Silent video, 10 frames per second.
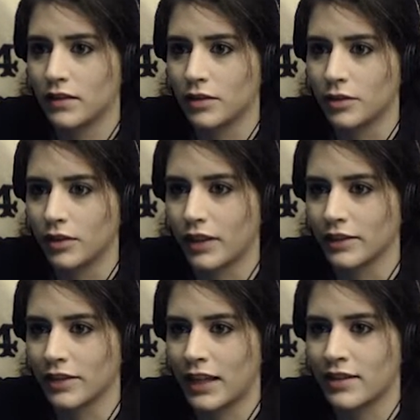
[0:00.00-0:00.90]
Oh, okay,
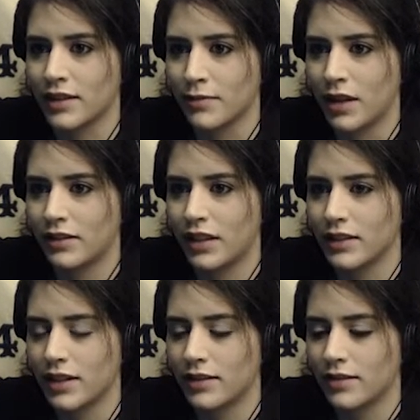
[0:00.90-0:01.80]
so that's the amount that
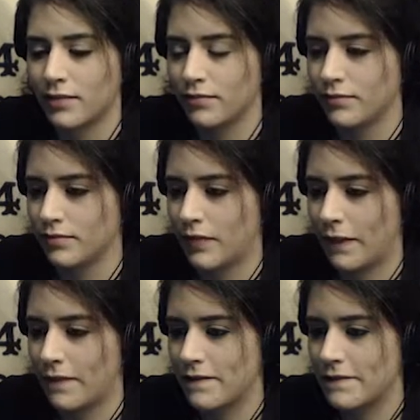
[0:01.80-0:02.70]
it takes up
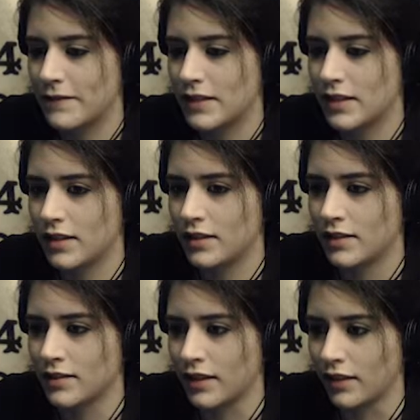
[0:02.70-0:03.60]

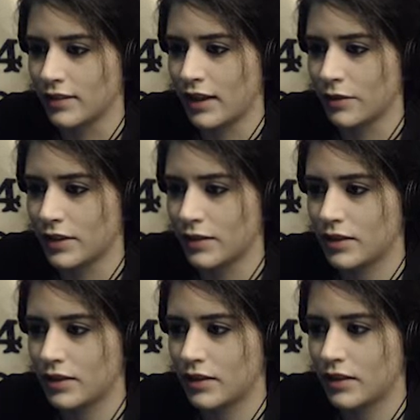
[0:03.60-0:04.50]
to send the scout out.